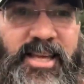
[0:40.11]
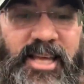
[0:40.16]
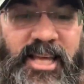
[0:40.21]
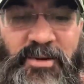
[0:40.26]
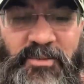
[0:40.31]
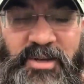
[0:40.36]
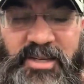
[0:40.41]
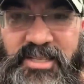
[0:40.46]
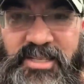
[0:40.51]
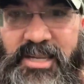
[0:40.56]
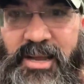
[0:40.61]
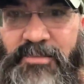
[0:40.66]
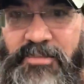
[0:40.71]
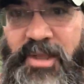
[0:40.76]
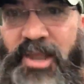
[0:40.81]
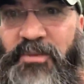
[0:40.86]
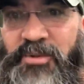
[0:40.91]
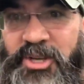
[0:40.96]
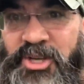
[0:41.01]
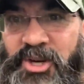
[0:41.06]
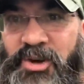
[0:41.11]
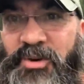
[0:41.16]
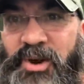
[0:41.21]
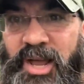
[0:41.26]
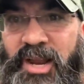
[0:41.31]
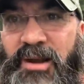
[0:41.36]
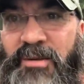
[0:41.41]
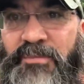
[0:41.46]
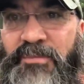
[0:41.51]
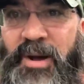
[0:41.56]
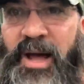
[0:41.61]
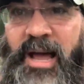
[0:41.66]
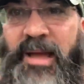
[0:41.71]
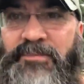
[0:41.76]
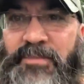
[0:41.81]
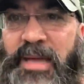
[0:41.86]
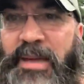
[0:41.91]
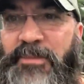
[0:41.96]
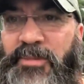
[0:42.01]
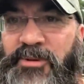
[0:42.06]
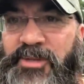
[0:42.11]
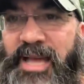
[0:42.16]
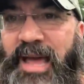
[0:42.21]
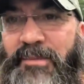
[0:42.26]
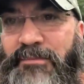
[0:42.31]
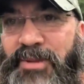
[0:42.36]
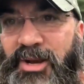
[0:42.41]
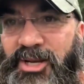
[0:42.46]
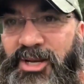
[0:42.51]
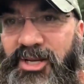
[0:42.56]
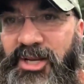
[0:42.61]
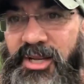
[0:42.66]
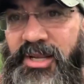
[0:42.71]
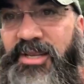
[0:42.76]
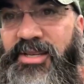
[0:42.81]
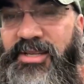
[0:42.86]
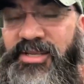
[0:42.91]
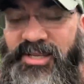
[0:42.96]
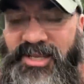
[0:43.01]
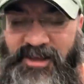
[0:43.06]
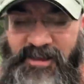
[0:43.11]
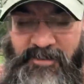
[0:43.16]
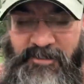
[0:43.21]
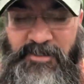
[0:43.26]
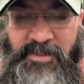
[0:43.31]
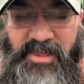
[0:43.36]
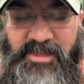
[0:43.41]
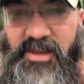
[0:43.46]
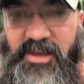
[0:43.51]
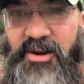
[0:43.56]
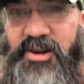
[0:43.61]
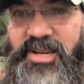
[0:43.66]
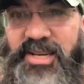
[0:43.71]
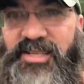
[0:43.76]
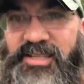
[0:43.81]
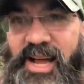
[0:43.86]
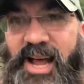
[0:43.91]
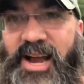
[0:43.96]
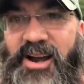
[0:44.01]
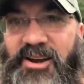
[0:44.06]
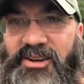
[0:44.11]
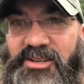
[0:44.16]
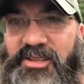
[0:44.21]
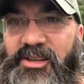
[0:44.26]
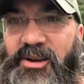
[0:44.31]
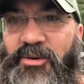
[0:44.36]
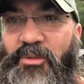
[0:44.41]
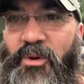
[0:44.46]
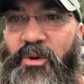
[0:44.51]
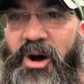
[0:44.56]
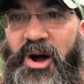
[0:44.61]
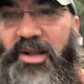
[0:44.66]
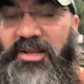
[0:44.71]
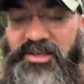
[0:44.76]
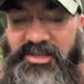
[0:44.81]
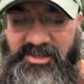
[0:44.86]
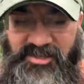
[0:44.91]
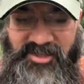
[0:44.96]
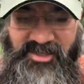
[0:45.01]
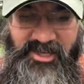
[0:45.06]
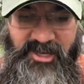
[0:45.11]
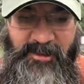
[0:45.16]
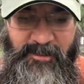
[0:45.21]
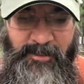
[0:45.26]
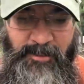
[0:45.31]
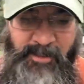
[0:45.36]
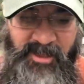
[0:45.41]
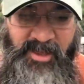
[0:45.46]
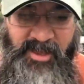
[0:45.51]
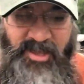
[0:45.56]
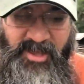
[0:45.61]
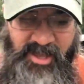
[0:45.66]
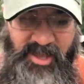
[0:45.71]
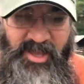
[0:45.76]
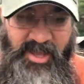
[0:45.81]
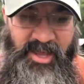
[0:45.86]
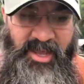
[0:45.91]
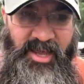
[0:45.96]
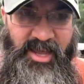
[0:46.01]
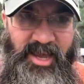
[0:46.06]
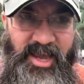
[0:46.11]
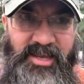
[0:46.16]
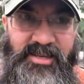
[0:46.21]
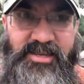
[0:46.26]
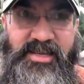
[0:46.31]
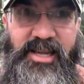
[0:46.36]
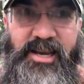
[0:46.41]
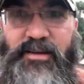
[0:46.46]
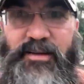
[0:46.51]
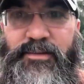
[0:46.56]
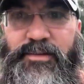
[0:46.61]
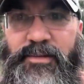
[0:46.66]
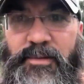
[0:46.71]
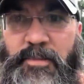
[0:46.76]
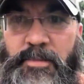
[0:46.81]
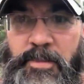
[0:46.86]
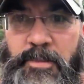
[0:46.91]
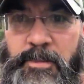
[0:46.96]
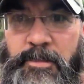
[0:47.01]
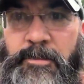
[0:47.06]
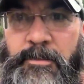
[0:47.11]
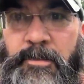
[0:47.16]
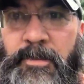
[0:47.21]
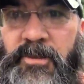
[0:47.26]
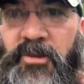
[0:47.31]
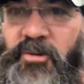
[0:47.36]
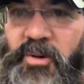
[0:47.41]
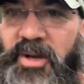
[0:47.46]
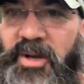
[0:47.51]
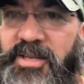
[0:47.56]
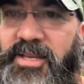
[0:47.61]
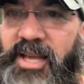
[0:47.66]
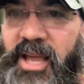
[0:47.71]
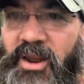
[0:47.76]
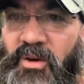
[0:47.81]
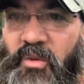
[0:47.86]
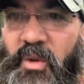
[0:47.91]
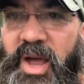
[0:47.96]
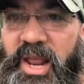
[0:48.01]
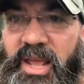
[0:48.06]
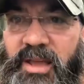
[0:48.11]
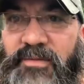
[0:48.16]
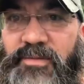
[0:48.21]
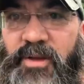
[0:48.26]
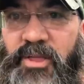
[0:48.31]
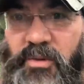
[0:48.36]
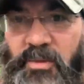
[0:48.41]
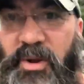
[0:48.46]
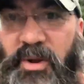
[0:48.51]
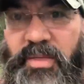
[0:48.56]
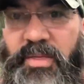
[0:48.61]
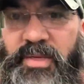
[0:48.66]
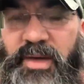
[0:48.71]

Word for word: It was something that was created by people's ambitions, their desires, and their wants, instead of trusting and waiting for the real